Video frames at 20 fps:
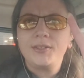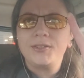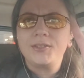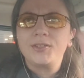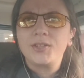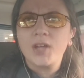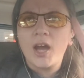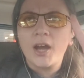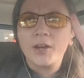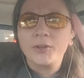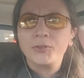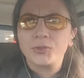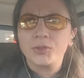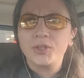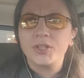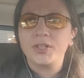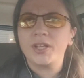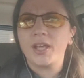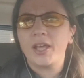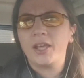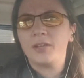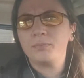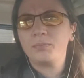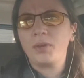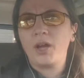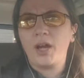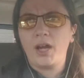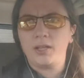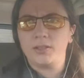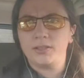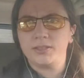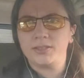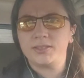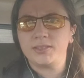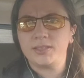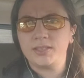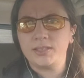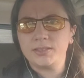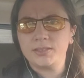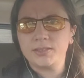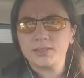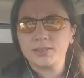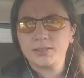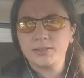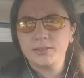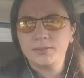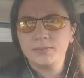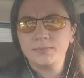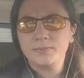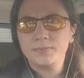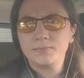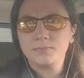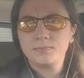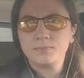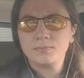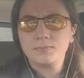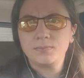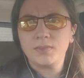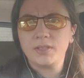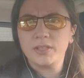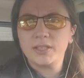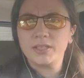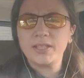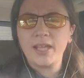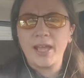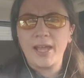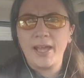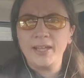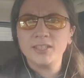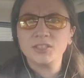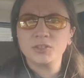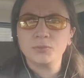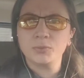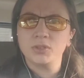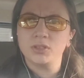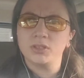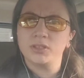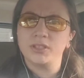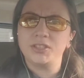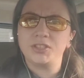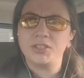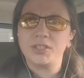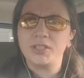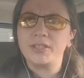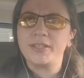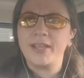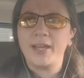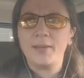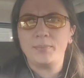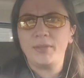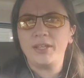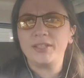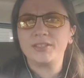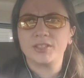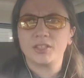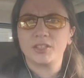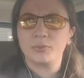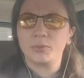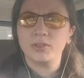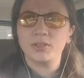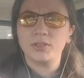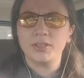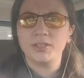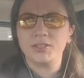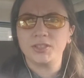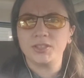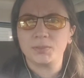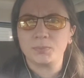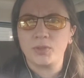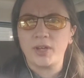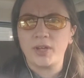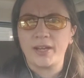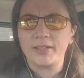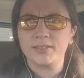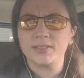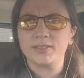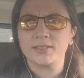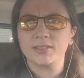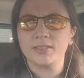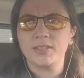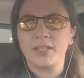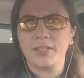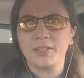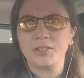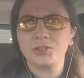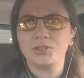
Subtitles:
doctrine and policies. And as a religion, that makes it a religious practice, and that is